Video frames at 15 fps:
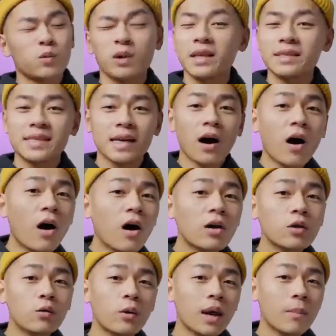releasing all
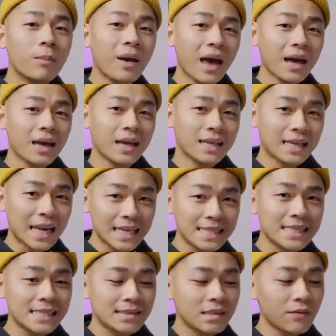the way back in
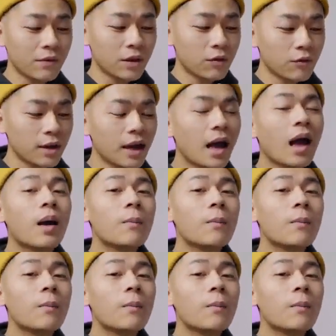1973,